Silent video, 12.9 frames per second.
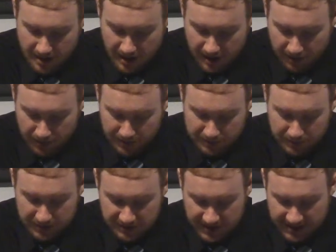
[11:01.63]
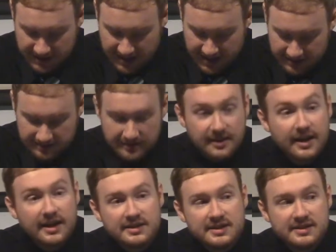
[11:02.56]
Once we tried that
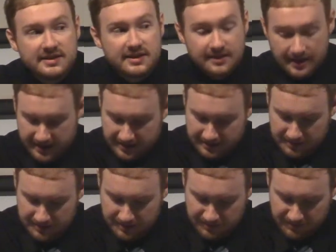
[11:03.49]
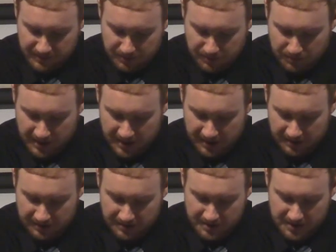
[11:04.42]
at Disneyland,
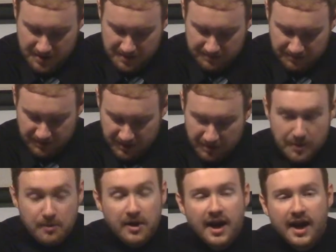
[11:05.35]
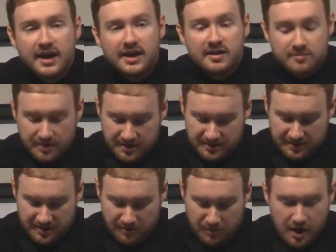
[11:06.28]
where we weren't hiking,
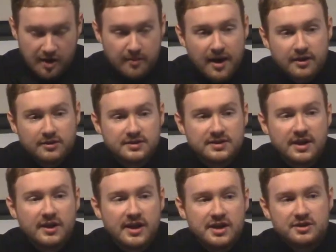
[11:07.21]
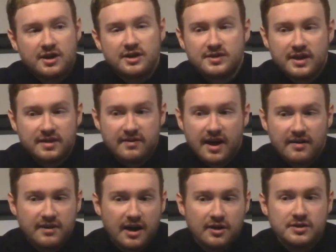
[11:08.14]
but the water bottles there each cost like
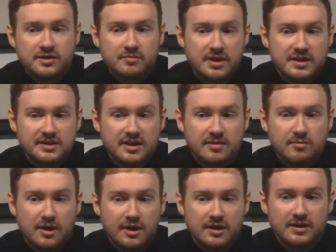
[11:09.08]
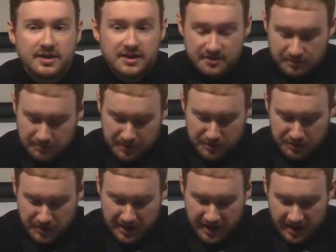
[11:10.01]
$5 a piece in the park, and we were
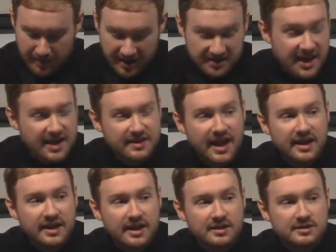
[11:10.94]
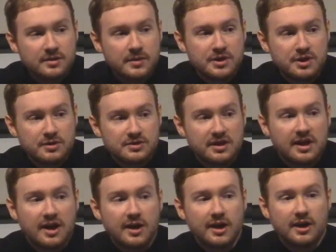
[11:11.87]
drinking about 10 that day, so we chose to
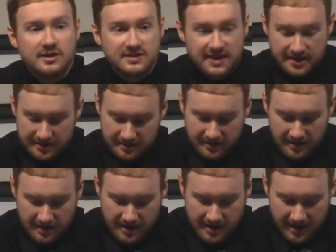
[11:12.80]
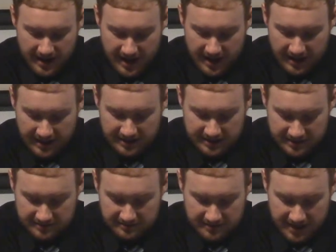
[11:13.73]
carry ours in, and it
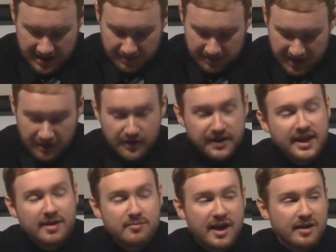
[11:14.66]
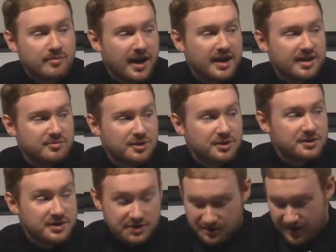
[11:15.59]
did end up killing that backpack. It
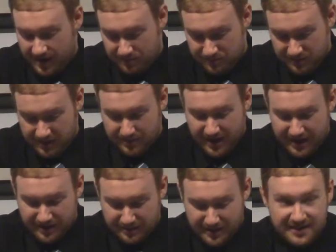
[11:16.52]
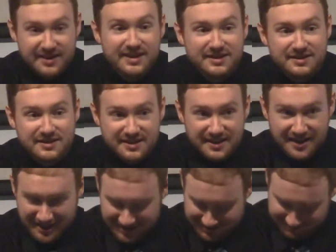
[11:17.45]
broke the strap pretty badly by the end of the
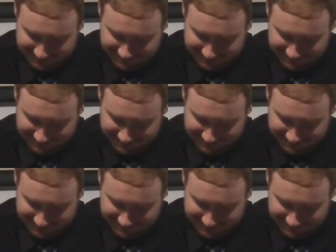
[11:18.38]
day.